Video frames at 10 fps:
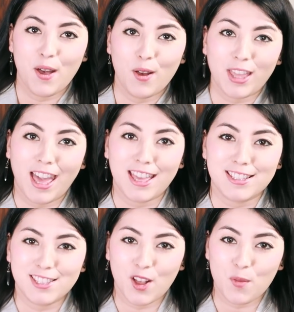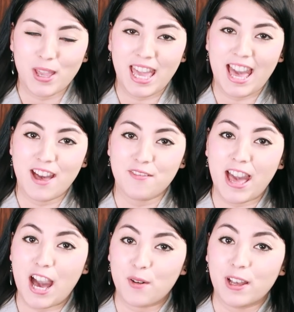Okay, so we have
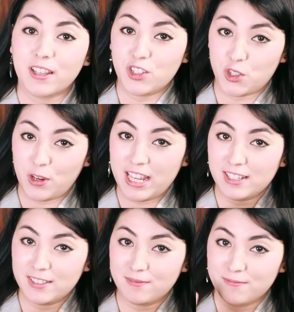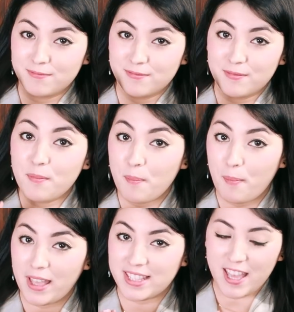our treat
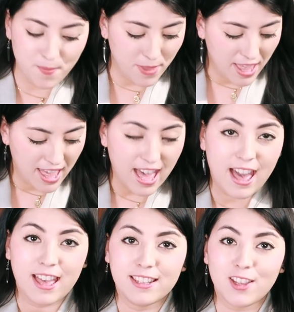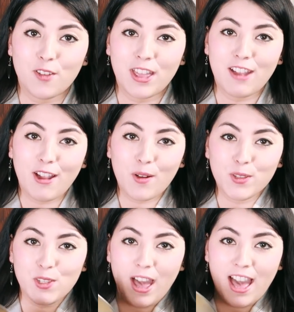buzzer. And over here I
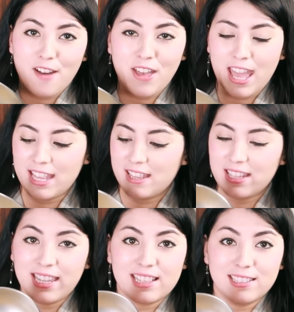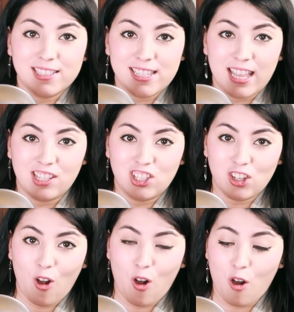also have a little
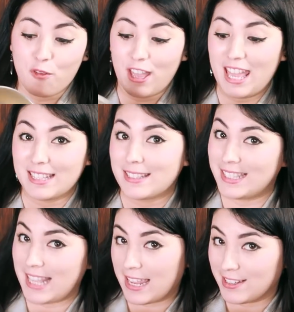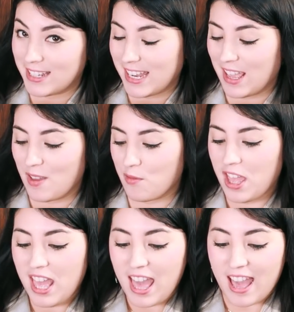dish of
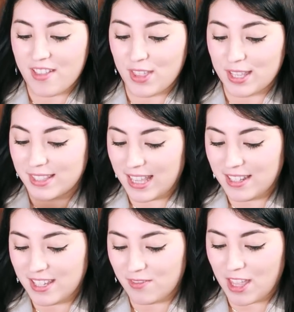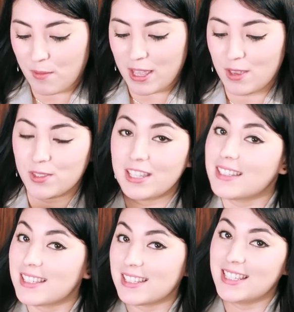incentive, and the incentive that we're
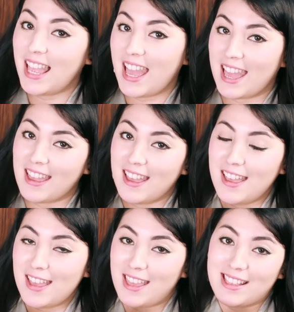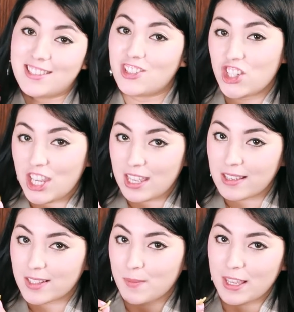using today is
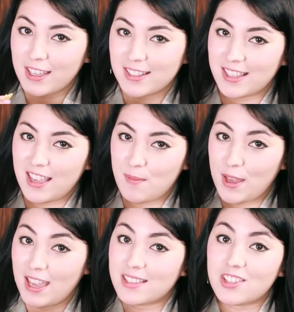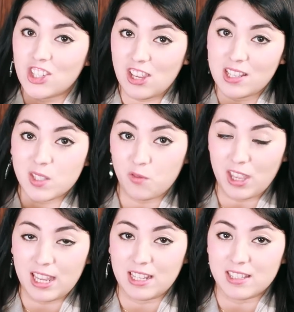cheese, because Kiba is a cheese
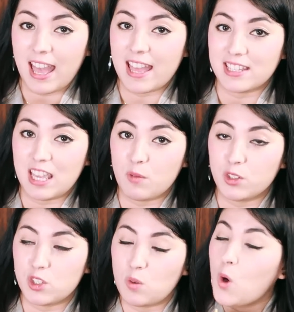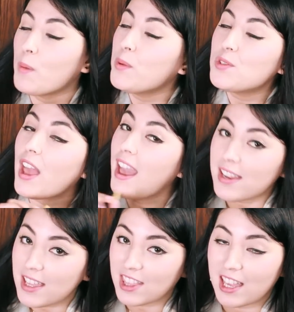fiend and he will do almost
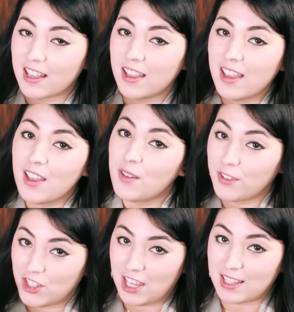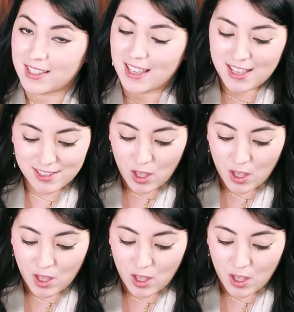anything for cheese.